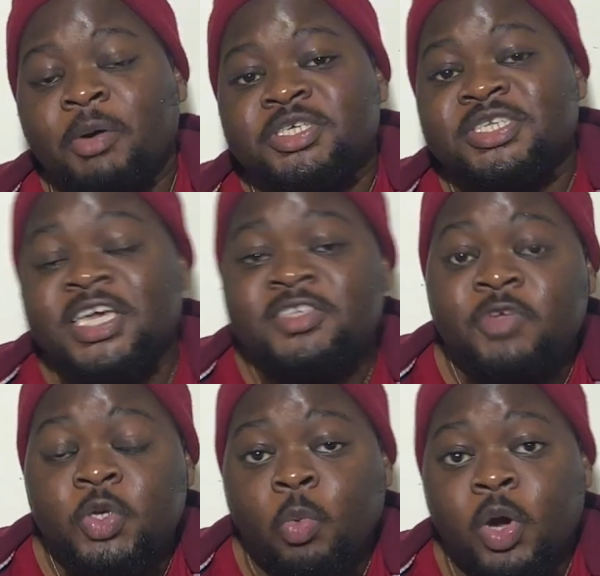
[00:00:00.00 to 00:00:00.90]
Now in
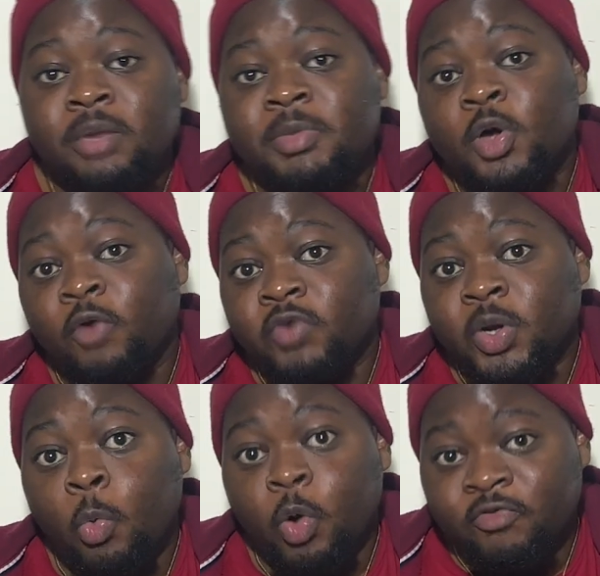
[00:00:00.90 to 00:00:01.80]
today's video we're going to be
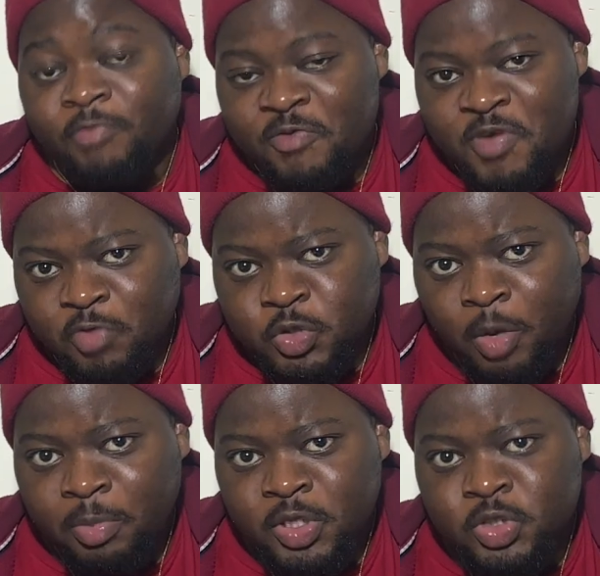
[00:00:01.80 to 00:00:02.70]
covering one of my
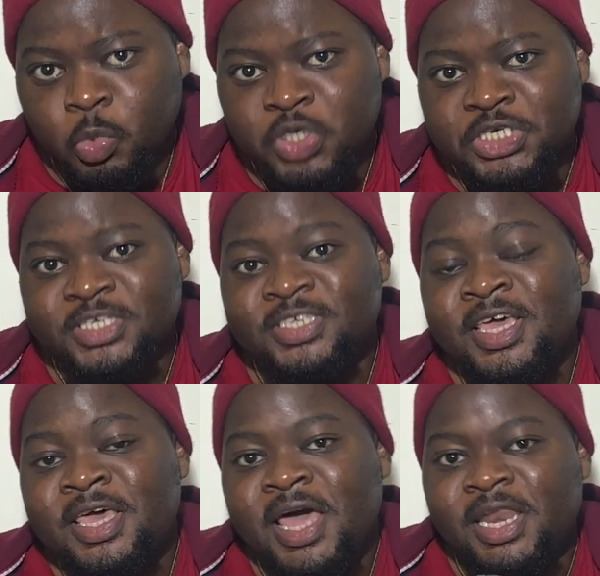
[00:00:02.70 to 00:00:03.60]
favorite topics, which
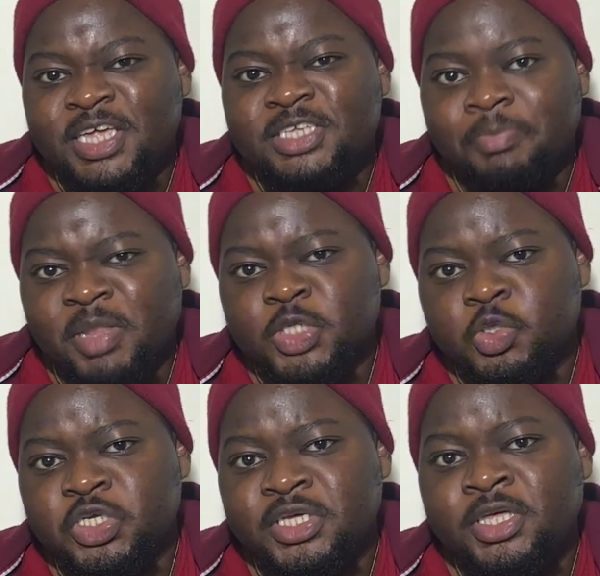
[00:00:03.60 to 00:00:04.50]
is elite
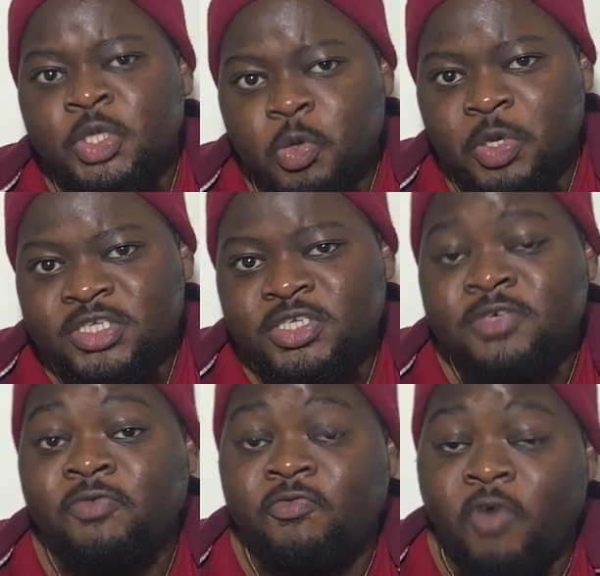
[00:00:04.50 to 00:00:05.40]
military
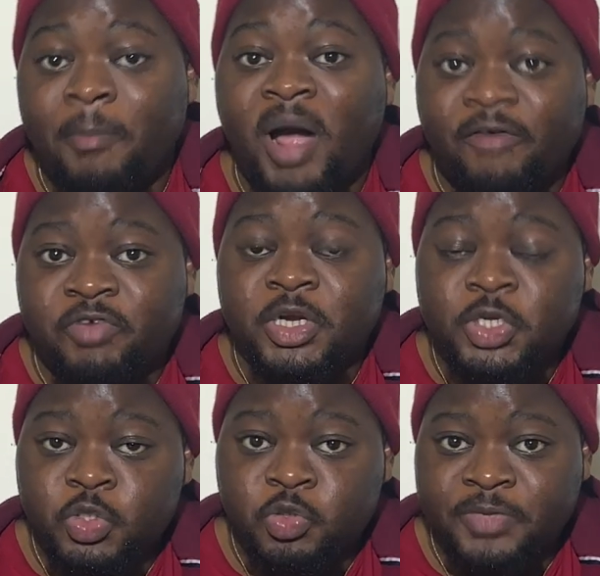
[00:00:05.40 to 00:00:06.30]
units from
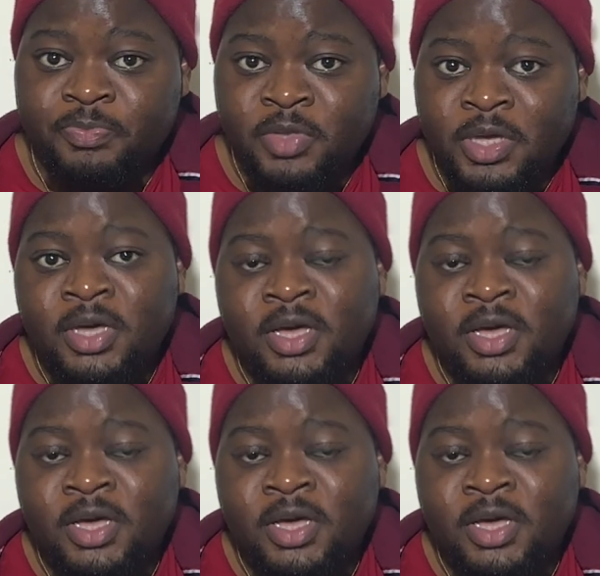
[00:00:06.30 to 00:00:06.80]
African history.